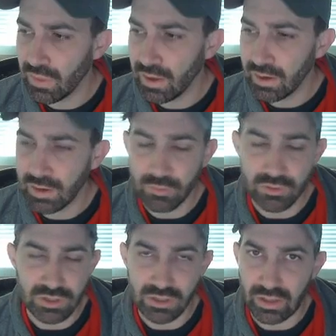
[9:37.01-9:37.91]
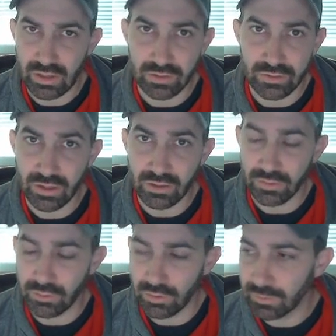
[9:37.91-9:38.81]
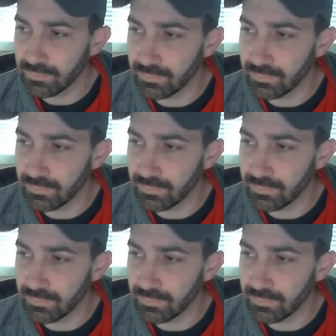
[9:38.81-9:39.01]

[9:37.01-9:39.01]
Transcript: I'm using an antenna tuner.